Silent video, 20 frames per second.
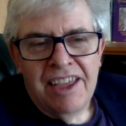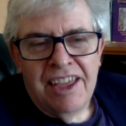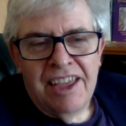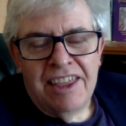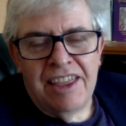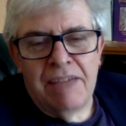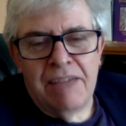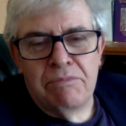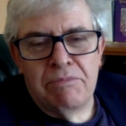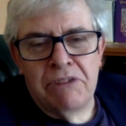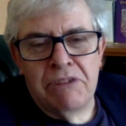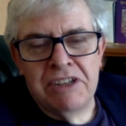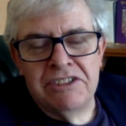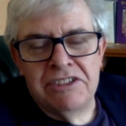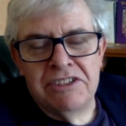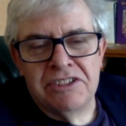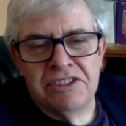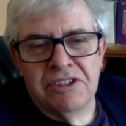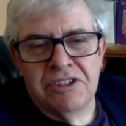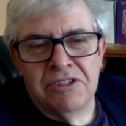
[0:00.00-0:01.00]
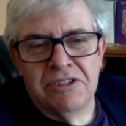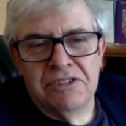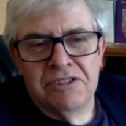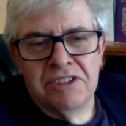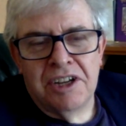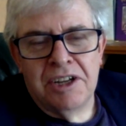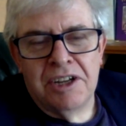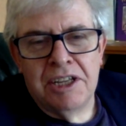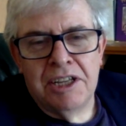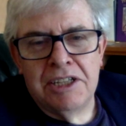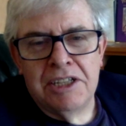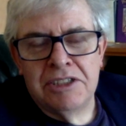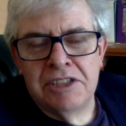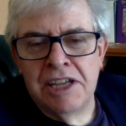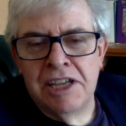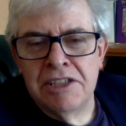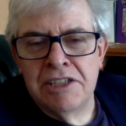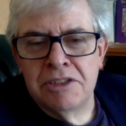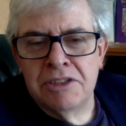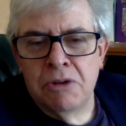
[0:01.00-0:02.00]
That brings us on. It
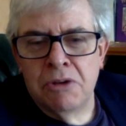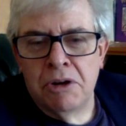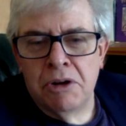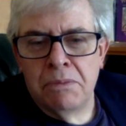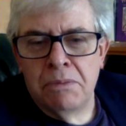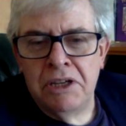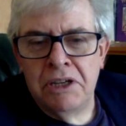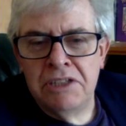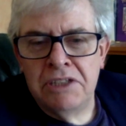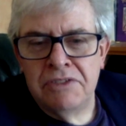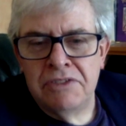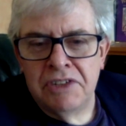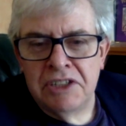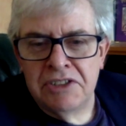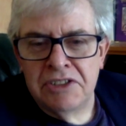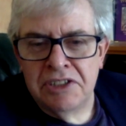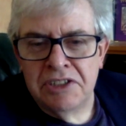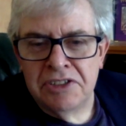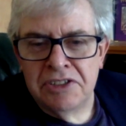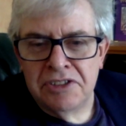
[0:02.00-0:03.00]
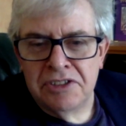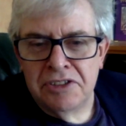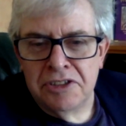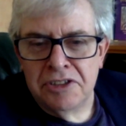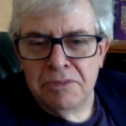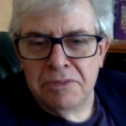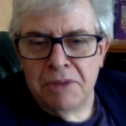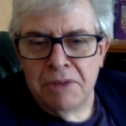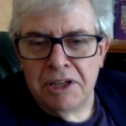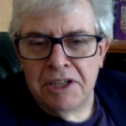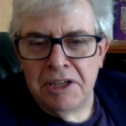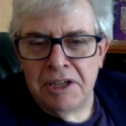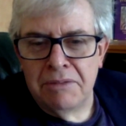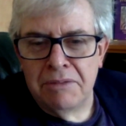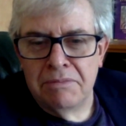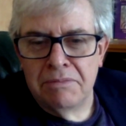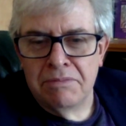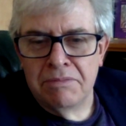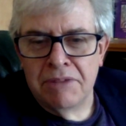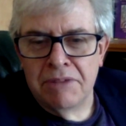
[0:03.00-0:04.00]
sounds quite a peaceful existence
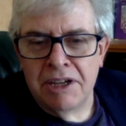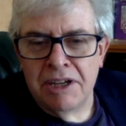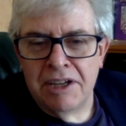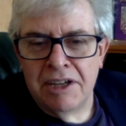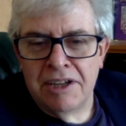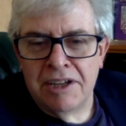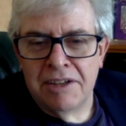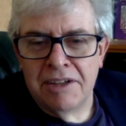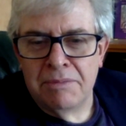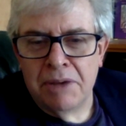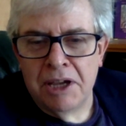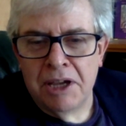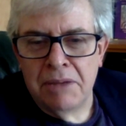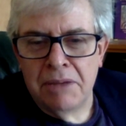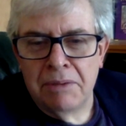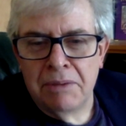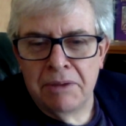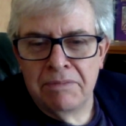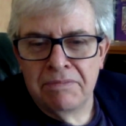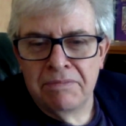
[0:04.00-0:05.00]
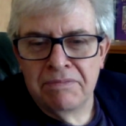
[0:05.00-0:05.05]
making paper.